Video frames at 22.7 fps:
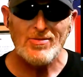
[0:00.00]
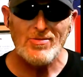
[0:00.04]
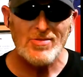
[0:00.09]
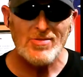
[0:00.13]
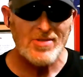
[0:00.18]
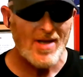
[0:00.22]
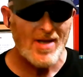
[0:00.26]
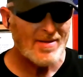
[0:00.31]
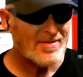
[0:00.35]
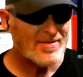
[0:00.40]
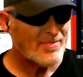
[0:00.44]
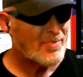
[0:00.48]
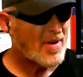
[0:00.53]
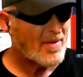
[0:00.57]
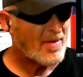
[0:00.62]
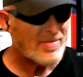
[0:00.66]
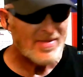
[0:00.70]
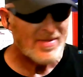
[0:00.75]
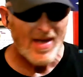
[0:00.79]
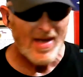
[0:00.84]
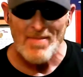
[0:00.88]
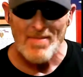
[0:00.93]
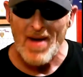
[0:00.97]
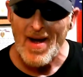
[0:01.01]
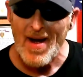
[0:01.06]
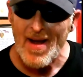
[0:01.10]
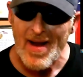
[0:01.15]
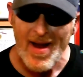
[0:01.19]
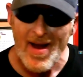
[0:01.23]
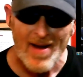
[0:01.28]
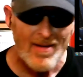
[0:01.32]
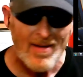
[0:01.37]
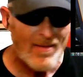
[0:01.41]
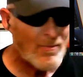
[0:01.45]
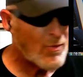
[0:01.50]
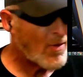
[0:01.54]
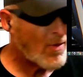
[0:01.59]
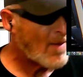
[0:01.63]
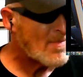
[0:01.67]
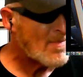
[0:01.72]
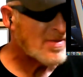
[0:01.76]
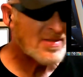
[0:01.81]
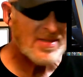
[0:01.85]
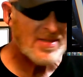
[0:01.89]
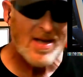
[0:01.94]
Slap some papers out of my hand, boy.
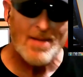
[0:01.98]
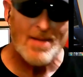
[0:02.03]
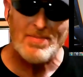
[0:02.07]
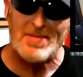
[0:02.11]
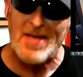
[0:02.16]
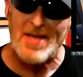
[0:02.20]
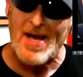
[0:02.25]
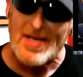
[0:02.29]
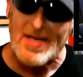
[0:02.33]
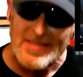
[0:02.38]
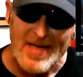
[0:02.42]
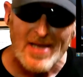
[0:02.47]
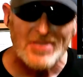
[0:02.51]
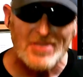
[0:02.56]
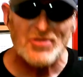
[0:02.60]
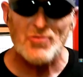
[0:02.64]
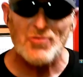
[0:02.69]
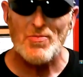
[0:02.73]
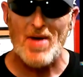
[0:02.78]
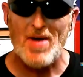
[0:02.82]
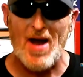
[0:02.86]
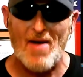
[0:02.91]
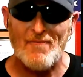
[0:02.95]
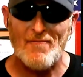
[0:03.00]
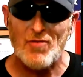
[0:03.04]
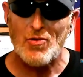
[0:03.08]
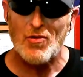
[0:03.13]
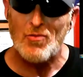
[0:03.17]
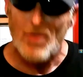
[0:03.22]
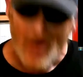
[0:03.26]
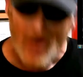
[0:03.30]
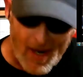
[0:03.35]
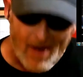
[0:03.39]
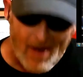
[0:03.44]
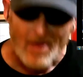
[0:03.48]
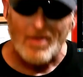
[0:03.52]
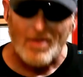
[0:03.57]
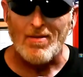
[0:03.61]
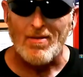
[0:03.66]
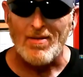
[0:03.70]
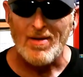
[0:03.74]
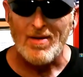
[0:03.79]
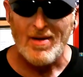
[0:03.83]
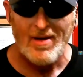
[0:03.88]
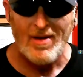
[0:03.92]
I'm gonna slap taste out your mouth for
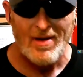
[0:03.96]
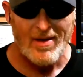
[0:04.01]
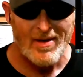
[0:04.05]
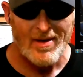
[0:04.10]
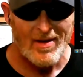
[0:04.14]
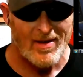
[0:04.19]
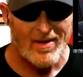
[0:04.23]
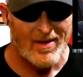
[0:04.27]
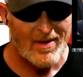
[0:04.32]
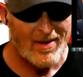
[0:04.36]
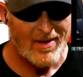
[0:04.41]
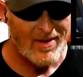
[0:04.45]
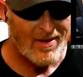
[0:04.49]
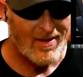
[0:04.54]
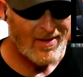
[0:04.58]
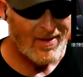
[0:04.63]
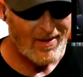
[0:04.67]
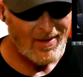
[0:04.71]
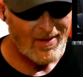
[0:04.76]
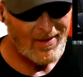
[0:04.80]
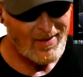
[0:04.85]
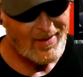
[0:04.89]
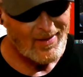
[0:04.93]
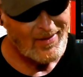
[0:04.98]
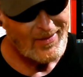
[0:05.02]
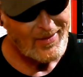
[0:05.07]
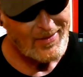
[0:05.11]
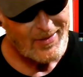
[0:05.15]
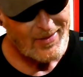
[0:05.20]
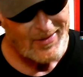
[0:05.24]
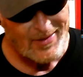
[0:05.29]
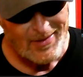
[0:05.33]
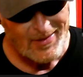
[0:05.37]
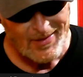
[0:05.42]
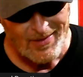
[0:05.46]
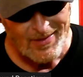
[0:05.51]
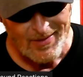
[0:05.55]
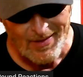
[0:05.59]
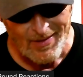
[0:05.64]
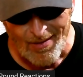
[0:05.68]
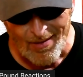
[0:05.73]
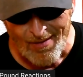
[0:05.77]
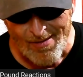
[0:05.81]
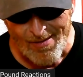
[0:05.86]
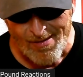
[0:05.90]
real. Good
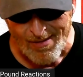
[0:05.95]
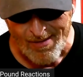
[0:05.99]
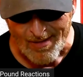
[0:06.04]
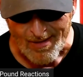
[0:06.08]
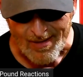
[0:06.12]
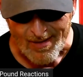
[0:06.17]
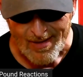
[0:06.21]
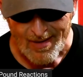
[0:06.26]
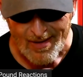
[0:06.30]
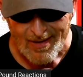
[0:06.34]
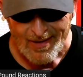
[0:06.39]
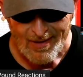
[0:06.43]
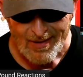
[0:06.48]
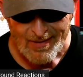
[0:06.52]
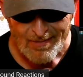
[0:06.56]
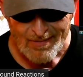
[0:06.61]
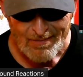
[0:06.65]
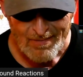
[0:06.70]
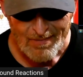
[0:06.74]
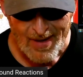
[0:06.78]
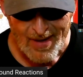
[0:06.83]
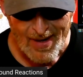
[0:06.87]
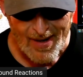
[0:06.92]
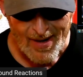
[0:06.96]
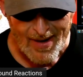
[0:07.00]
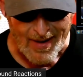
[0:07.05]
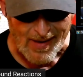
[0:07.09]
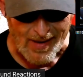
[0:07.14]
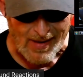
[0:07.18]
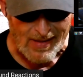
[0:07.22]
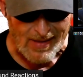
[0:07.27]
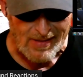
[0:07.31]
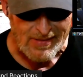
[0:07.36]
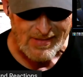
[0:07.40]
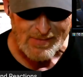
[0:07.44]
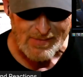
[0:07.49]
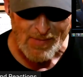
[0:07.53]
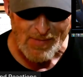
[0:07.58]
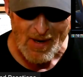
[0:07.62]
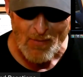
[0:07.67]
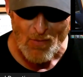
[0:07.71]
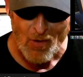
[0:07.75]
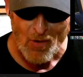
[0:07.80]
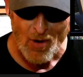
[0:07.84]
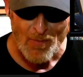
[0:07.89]
Lord, man!
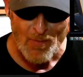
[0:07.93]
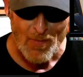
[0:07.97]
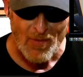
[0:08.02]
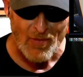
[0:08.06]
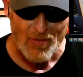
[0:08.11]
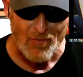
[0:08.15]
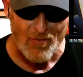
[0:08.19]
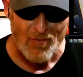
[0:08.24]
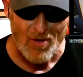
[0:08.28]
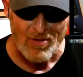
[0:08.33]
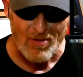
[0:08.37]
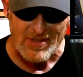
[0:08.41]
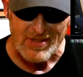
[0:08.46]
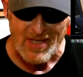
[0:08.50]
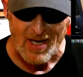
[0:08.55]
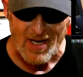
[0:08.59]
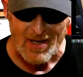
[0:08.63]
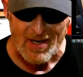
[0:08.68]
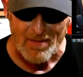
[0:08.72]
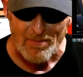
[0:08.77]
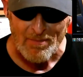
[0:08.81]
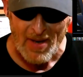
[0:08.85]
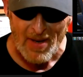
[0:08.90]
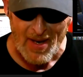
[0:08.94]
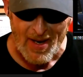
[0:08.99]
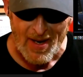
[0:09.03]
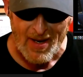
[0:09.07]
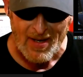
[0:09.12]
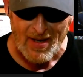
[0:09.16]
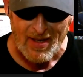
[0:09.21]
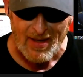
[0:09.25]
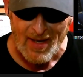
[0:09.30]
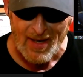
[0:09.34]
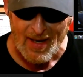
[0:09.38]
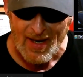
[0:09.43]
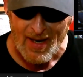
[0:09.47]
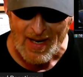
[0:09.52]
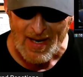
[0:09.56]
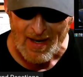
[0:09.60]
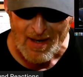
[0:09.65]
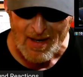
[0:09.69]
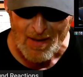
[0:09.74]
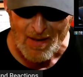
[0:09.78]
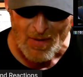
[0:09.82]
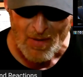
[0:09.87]
Somebody woke up on the wrong side of the bed. Get that guy
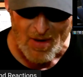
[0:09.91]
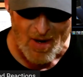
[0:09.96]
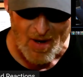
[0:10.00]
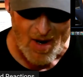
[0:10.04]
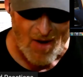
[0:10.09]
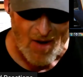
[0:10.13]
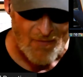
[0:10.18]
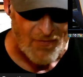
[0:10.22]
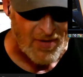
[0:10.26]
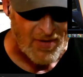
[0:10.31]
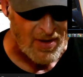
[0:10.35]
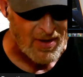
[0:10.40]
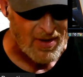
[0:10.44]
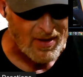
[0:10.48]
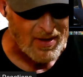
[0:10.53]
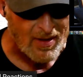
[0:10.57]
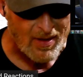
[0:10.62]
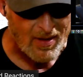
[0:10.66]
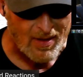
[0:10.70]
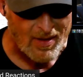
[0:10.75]
a cup of coffee.